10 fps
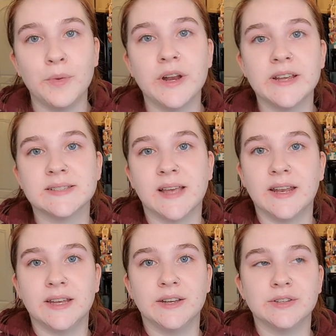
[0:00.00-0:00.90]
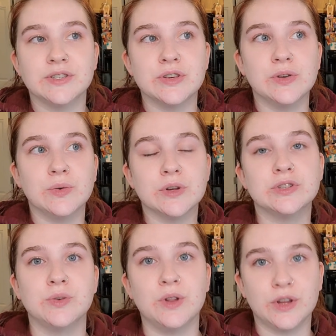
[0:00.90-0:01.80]
pretty excited to
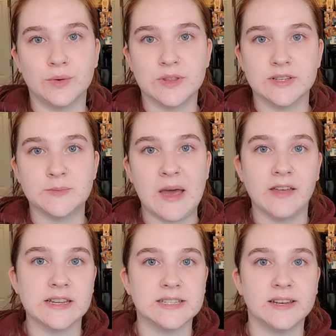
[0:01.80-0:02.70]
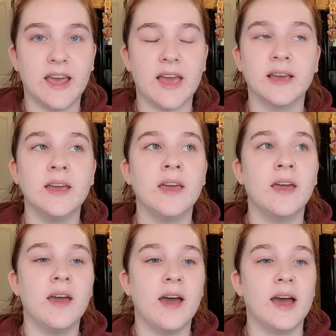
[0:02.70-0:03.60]
do a look with this palette today.
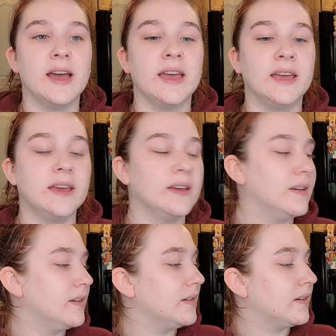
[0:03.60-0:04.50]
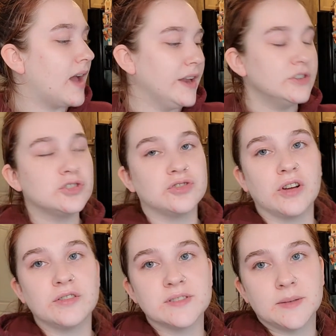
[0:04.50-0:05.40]
I kind of
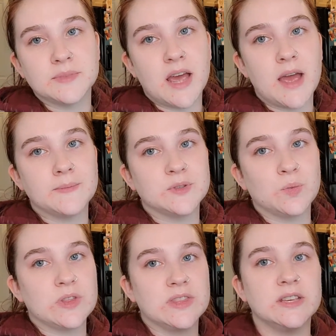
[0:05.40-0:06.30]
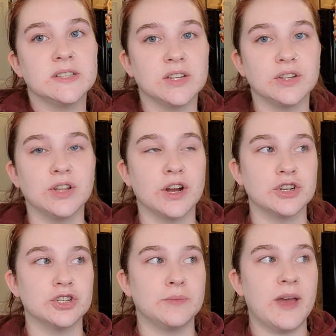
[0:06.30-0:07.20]
struggle sometimes with these
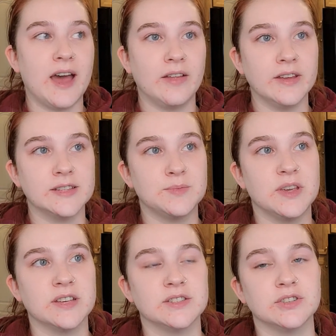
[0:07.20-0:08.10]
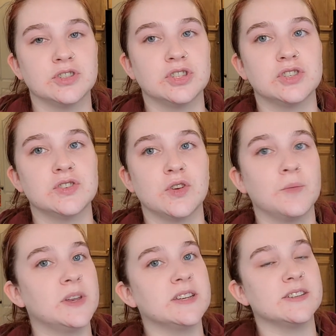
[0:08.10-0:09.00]
larger palettes because there's just so
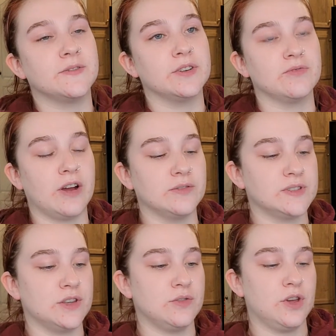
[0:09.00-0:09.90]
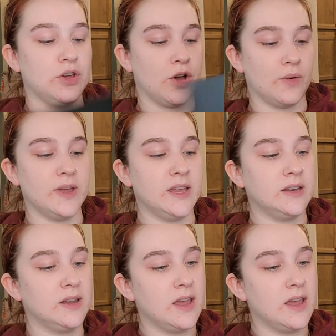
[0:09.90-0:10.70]
many different routes that you can go in.